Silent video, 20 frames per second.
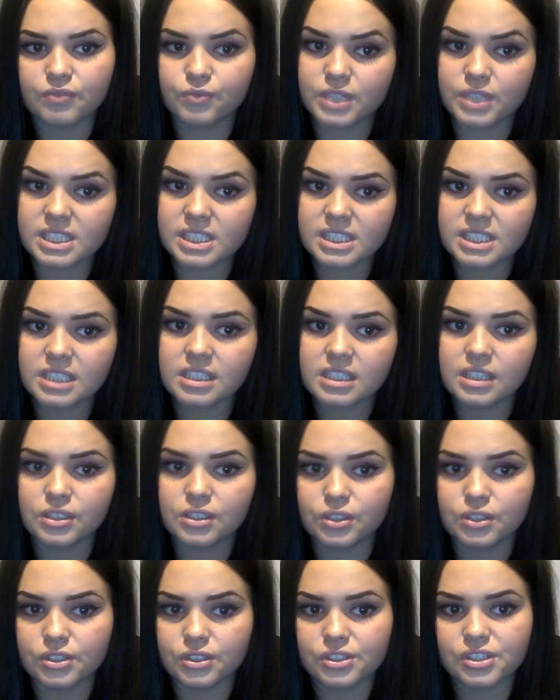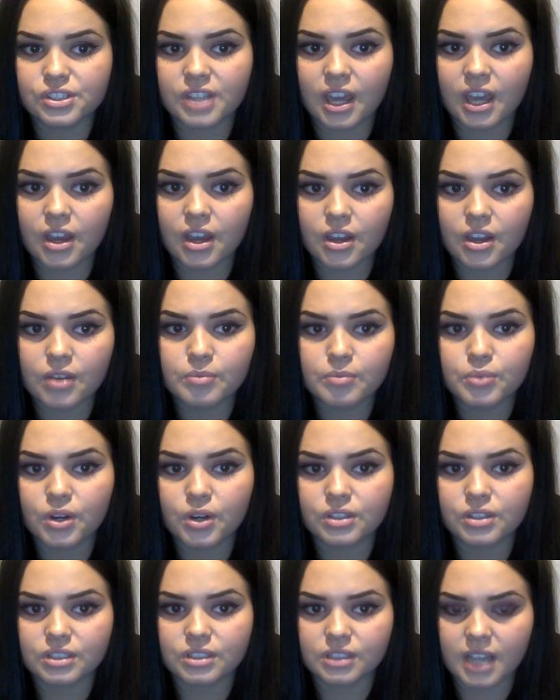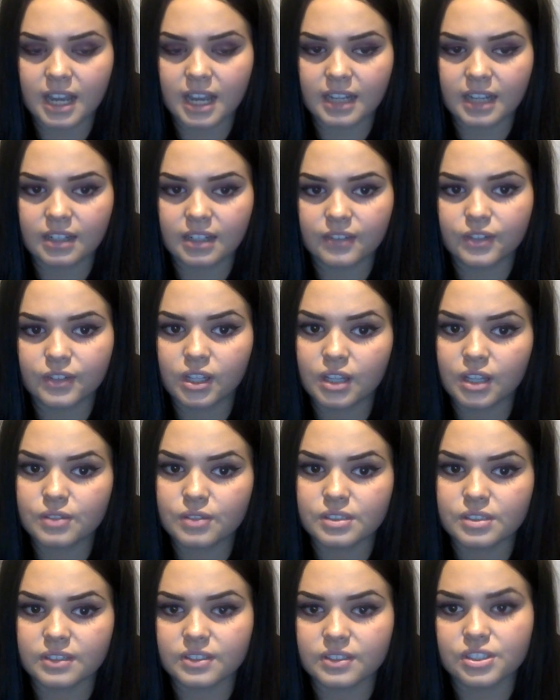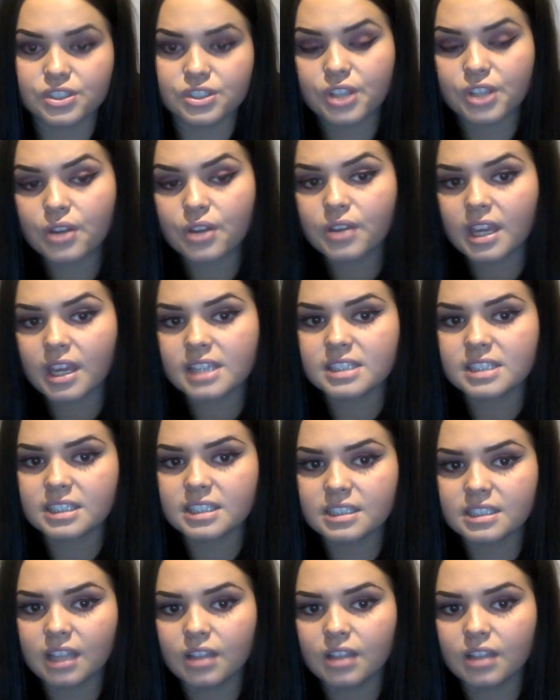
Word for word: recently launched their own product line of clothing to showcase it